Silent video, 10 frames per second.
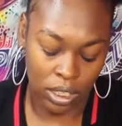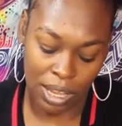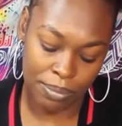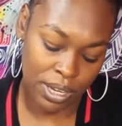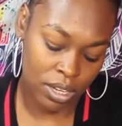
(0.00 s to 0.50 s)

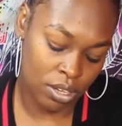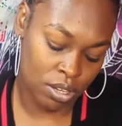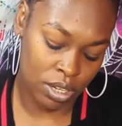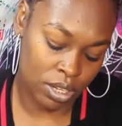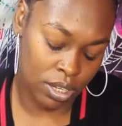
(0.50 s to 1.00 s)
Let me
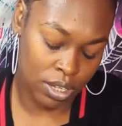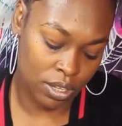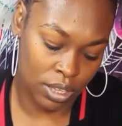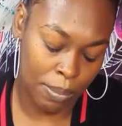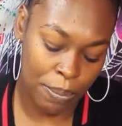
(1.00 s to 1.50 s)

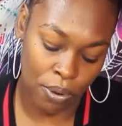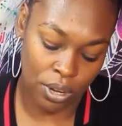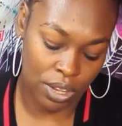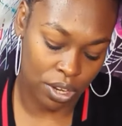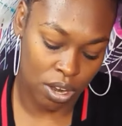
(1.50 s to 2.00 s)
let me
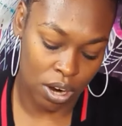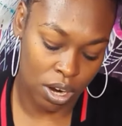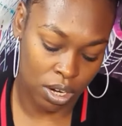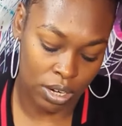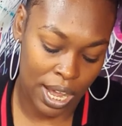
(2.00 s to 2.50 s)
pull another
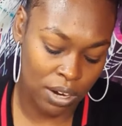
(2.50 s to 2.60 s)
card.